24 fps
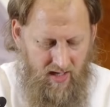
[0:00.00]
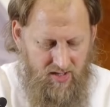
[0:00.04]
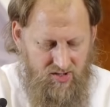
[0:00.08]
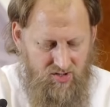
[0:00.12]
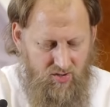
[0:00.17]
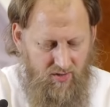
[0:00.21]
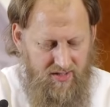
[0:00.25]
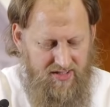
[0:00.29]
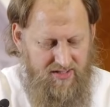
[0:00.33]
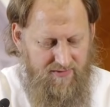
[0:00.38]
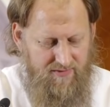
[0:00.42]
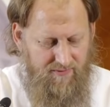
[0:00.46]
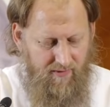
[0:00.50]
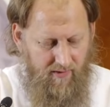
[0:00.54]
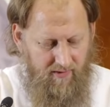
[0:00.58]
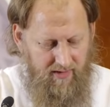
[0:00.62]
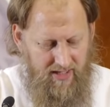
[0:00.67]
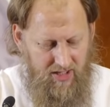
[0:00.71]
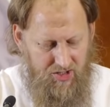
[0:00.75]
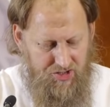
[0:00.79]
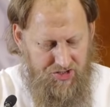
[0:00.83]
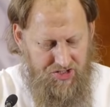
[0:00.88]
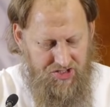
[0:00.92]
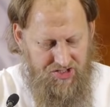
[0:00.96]
So it's
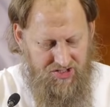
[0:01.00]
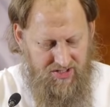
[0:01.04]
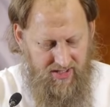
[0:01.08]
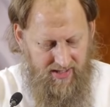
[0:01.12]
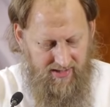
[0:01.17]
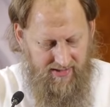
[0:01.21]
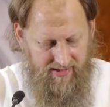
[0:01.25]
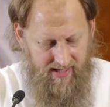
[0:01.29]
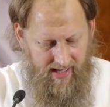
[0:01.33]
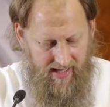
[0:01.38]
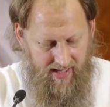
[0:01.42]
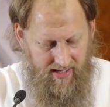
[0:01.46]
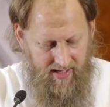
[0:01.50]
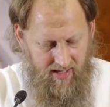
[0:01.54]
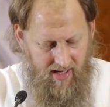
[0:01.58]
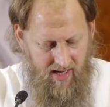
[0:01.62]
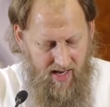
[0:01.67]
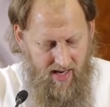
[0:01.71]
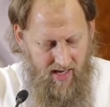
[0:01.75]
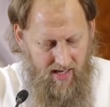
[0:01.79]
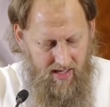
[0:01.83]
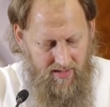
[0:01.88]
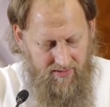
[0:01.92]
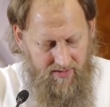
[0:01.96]
very interesting
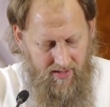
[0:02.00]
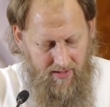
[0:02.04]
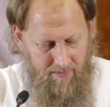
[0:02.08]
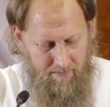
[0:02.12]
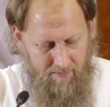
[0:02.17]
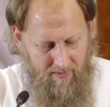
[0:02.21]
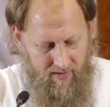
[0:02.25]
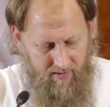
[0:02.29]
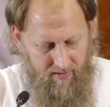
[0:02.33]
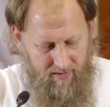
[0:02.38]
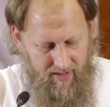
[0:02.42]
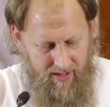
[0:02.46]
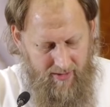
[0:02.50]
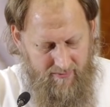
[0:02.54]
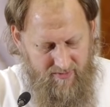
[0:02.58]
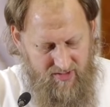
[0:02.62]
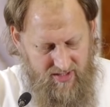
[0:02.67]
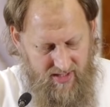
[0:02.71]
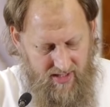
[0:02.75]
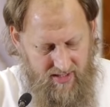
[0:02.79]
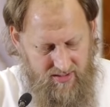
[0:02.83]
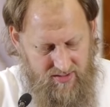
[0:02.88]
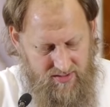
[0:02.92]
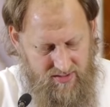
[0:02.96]
that Miriam
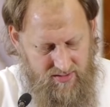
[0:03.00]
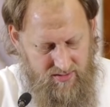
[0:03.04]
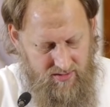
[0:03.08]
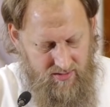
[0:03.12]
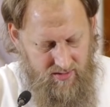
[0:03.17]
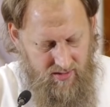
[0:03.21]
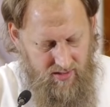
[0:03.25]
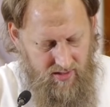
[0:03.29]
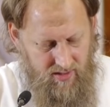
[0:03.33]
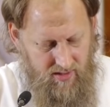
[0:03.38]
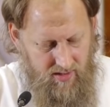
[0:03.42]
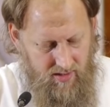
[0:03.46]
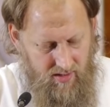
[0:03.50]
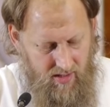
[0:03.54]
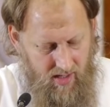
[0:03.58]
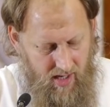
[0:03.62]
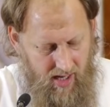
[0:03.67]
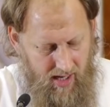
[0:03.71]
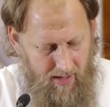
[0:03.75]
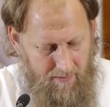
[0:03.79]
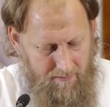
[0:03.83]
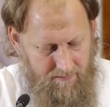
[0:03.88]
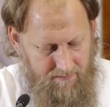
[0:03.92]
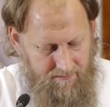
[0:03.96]
says,
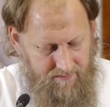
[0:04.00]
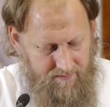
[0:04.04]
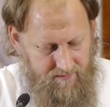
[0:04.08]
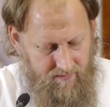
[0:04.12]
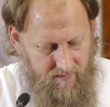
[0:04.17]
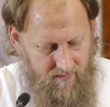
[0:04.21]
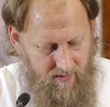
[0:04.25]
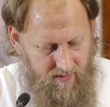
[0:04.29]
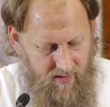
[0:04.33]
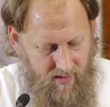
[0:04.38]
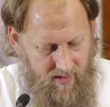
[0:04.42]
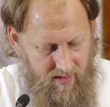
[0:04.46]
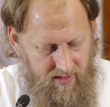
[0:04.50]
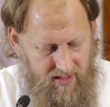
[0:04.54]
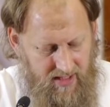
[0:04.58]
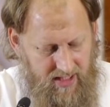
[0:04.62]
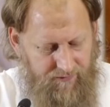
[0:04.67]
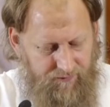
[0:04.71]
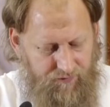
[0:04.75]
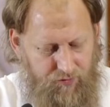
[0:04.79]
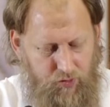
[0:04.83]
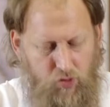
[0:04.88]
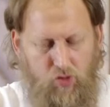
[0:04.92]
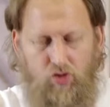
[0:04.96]

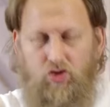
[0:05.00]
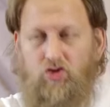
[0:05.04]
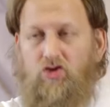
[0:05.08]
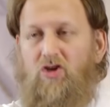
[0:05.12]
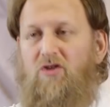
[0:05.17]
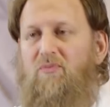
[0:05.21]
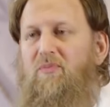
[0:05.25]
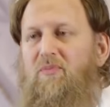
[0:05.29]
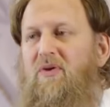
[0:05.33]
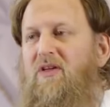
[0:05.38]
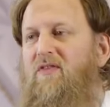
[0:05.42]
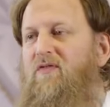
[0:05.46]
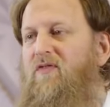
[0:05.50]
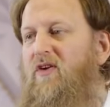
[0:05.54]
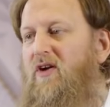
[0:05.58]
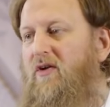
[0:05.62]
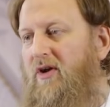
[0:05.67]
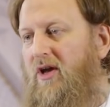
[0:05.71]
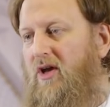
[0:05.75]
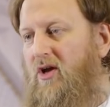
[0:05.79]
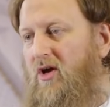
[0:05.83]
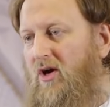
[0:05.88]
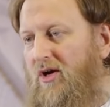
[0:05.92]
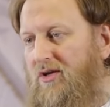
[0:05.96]
if you should be
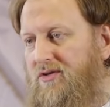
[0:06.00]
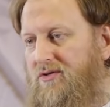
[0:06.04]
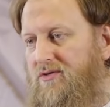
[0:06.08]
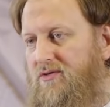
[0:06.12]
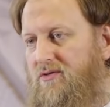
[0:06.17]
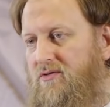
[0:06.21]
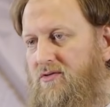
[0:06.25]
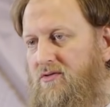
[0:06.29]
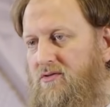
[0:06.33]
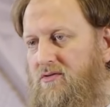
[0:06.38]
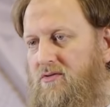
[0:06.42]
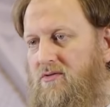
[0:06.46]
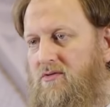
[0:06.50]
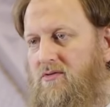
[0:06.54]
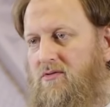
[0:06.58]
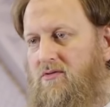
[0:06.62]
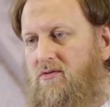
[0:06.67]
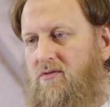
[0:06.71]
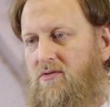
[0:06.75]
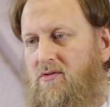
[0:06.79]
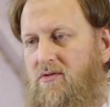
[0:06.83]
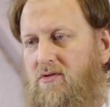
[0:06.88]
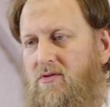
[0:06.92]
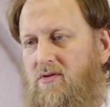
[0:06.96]
fearing God.
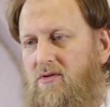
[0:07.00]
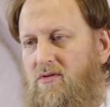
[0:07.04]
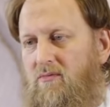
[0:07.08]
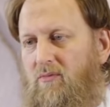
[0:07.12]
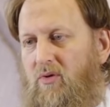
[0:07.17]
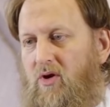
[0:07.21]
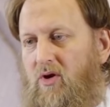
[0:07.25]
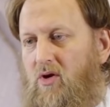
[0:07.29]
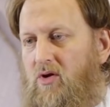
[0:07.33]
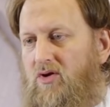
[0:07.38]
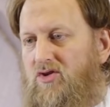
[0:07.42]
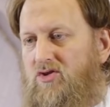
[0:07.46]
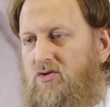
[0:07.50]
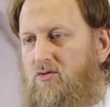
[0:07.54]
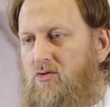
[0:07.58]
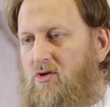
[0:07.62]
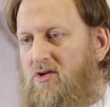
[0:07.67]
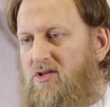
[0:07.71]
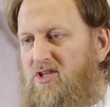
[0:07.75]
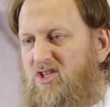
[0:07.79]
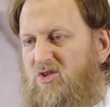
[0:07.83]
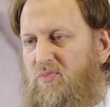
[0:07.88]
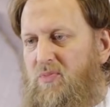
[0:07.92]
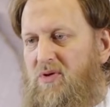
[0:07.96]
Because who
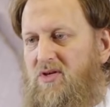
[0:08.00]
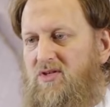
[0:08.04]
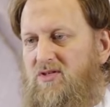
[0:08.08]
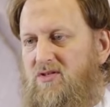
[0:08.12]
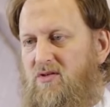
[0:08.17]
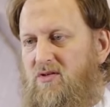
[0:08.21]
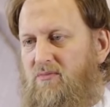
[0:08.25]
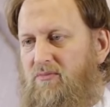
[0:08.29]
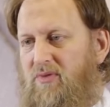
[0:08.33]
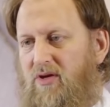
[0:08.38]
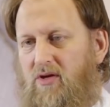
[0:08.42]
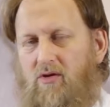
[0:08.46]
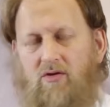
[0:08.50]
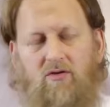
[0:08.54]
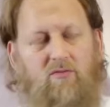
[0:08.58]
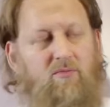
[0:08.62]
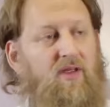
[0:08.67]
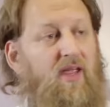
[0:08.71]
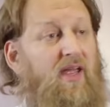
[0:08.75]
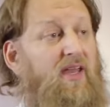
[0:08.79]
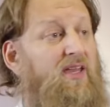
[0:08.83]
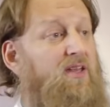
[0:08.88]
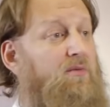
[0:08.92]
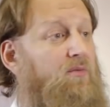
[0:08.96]
could this person be? Could
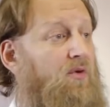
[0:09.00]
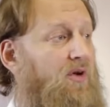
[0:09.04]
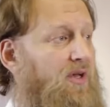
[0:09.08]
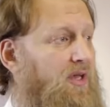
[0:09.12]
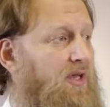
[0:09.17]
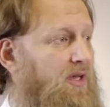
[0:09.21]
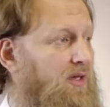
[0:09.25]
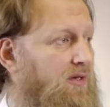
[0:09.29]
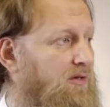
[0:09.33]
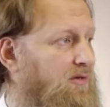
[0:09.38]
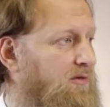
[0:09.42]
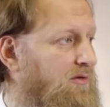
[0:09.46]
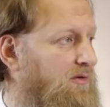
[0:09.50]
be anybody.